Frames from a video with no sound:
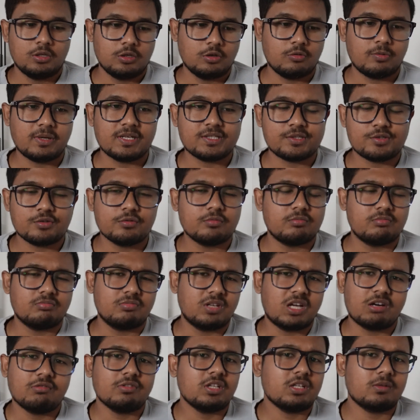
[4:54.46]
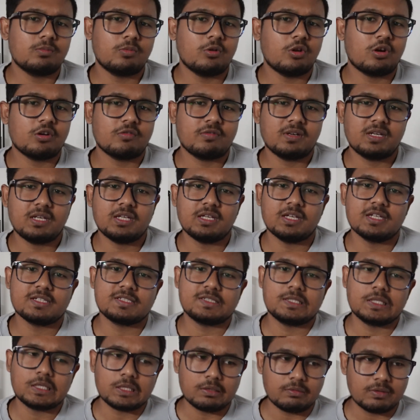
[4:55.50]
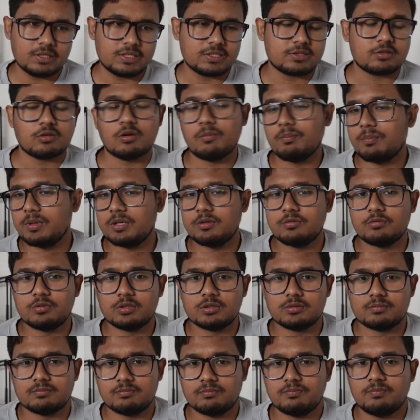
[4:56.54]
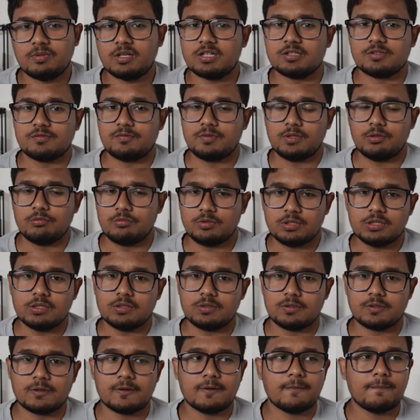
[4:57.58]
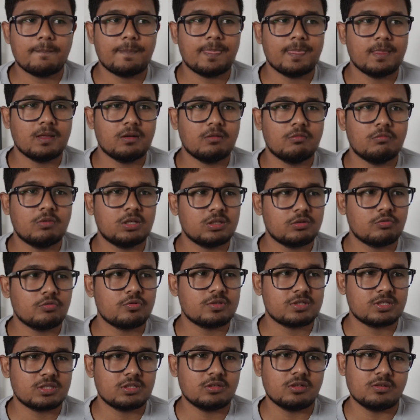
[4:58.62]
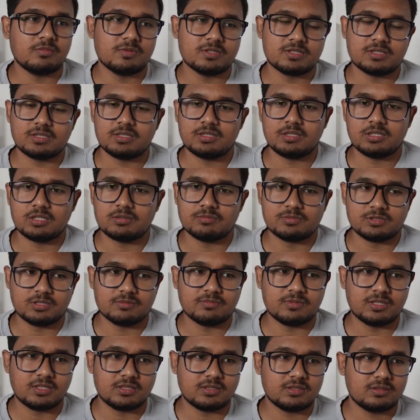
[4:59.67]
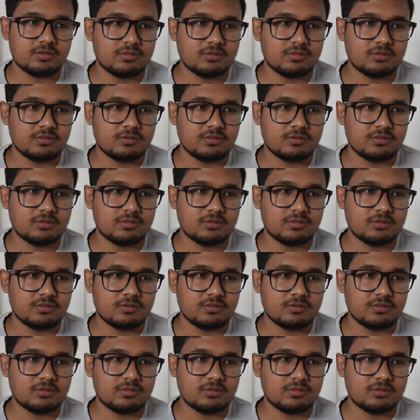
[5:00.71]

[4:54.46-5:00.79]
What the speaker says: Alright, so now that blog reading has decreased compared to the past few years, one question obviously comes up, that